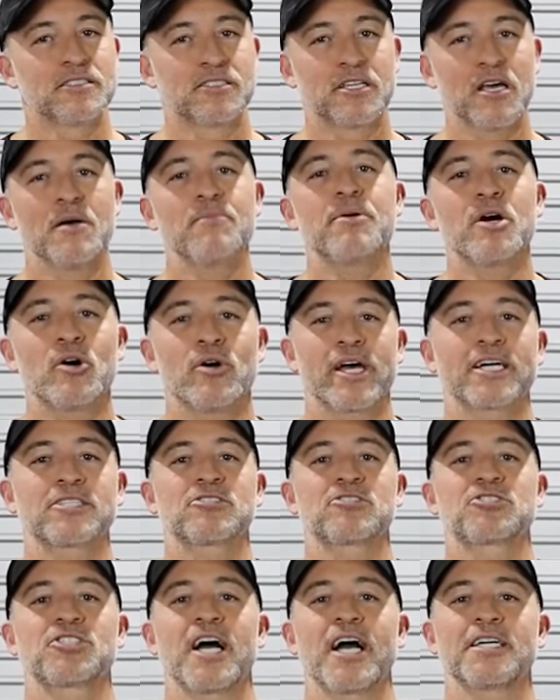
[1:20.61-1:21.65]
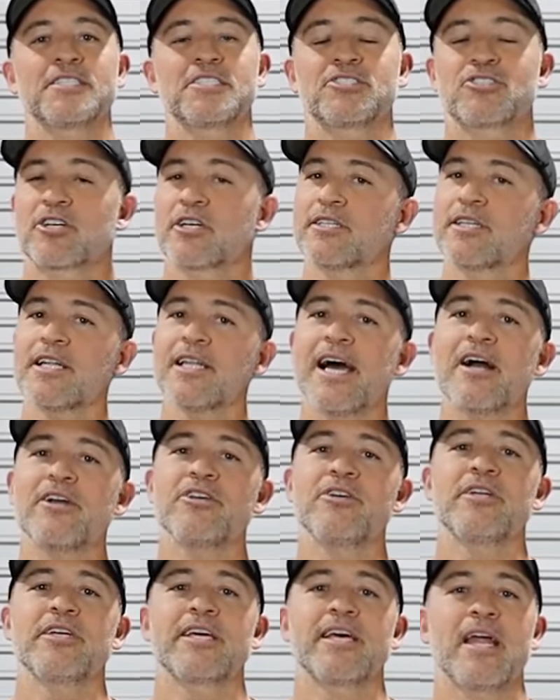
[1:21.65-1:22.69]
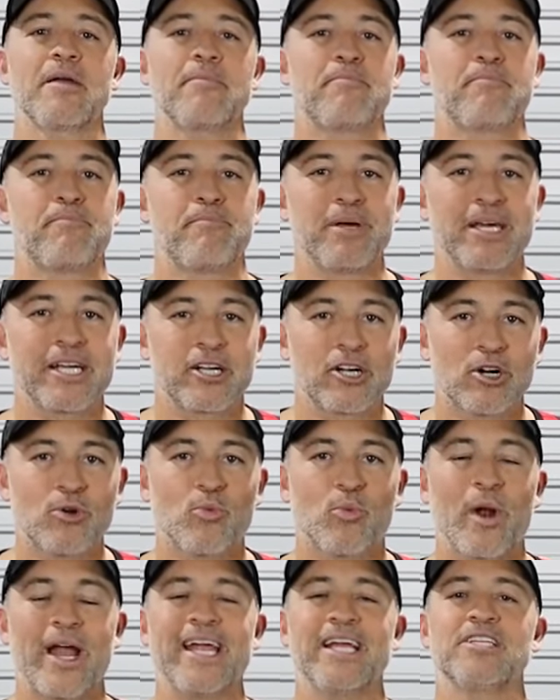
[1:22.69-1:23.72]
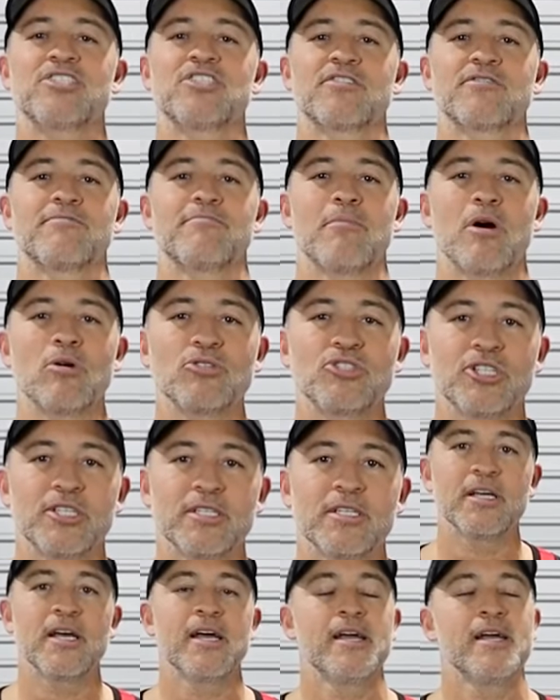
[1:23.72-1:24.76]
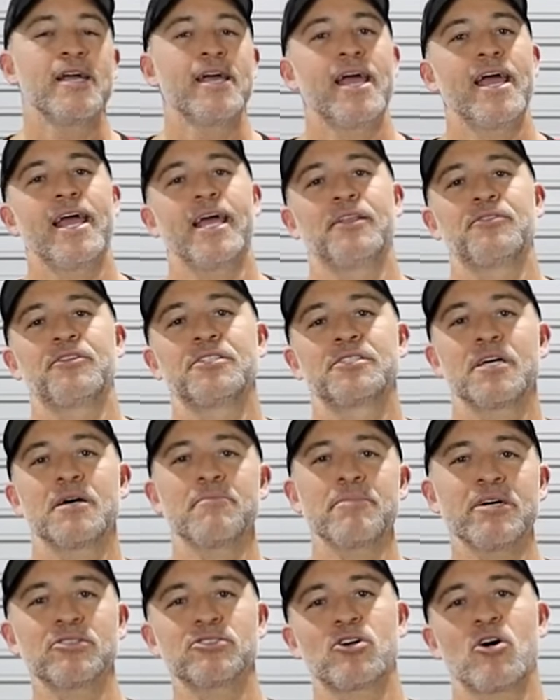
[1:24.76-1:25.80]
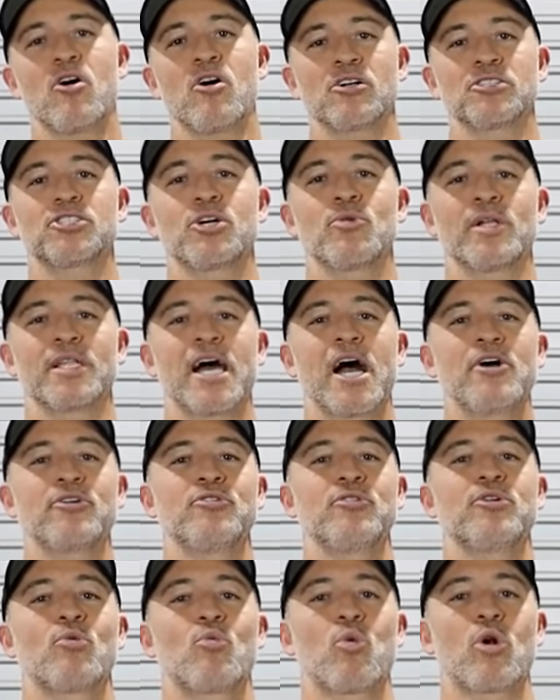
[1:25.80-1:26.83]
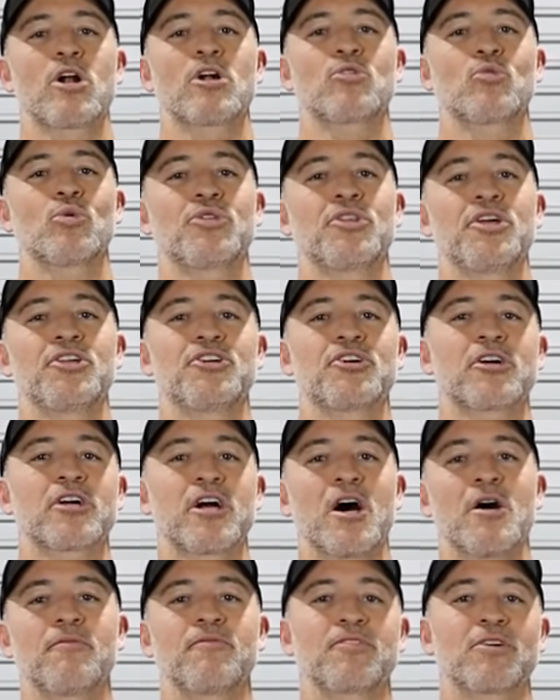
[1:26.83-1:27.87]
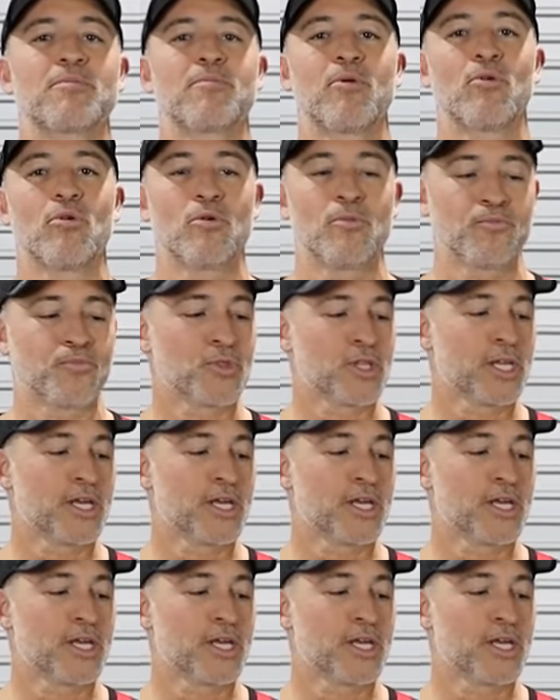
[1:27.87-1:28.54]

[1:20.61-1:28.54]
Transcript: Dumbbell exercises are gonna allow you to get a bigger range of motion, and the dumbbells also allow you to work within your comfortable